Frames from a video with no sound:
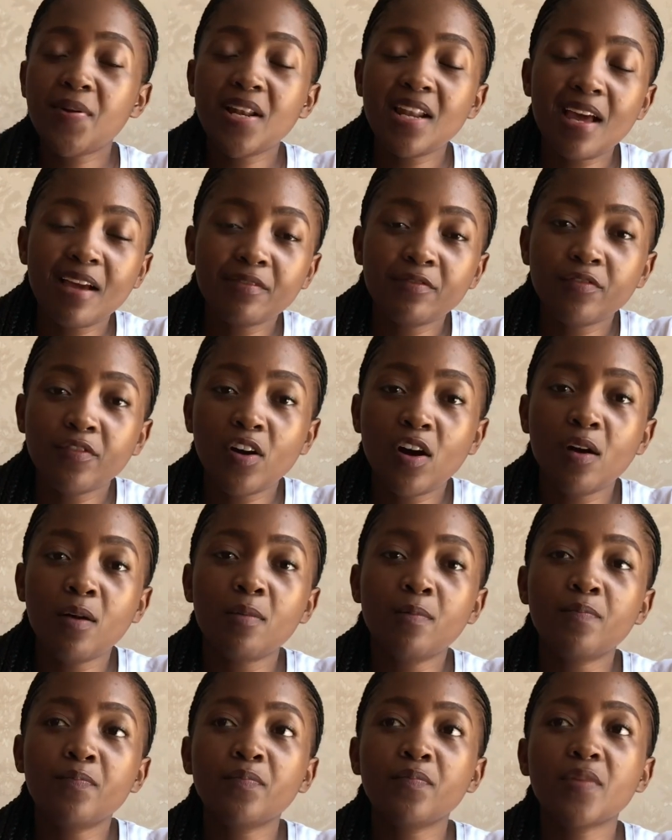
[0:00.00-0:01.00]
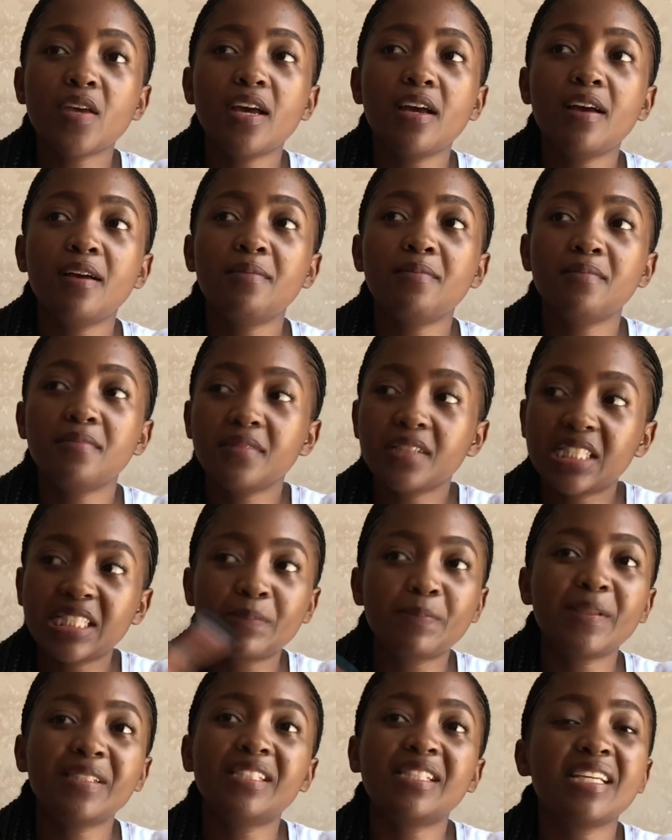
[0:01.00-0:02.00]
platform.
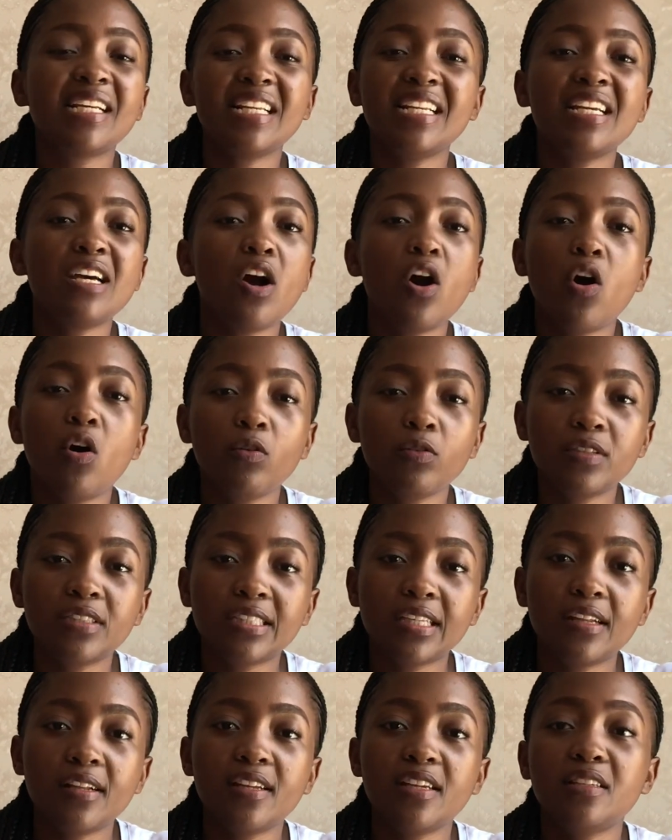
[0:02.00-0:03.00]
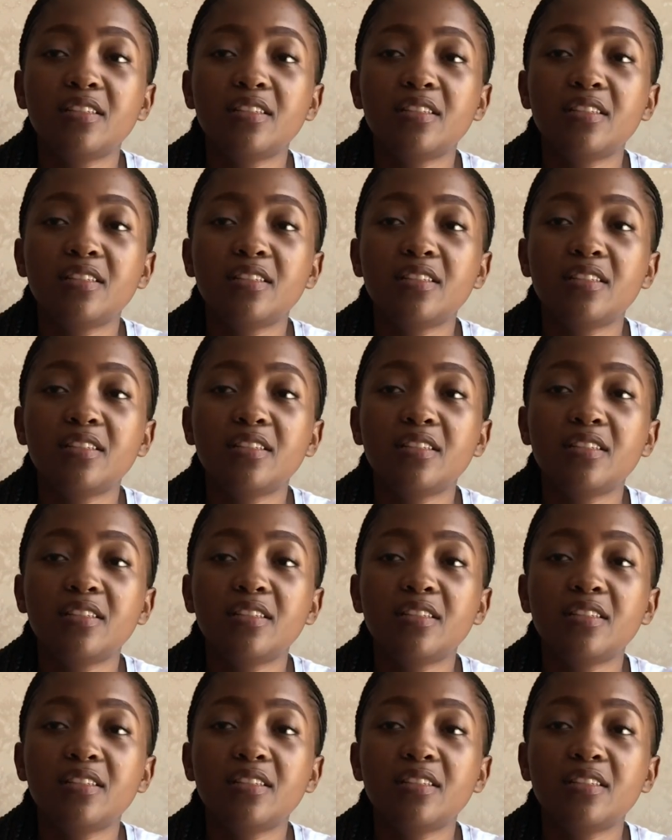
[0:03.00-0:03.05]
It's basically a wholesale.